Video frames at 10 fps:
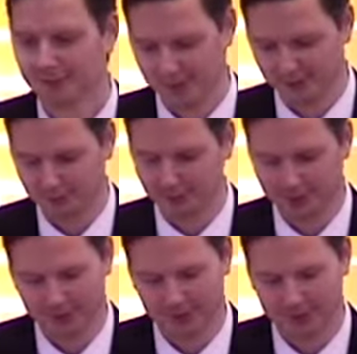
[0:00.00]
I love my
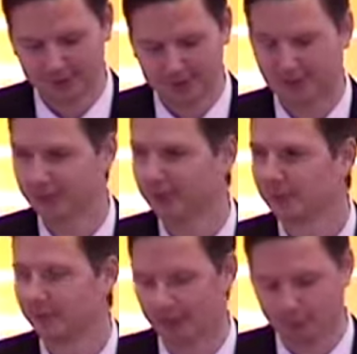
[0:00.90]
kids.
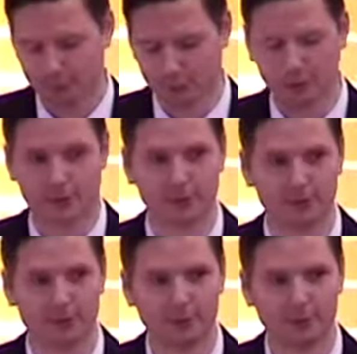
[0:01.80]
I have 2 daughters,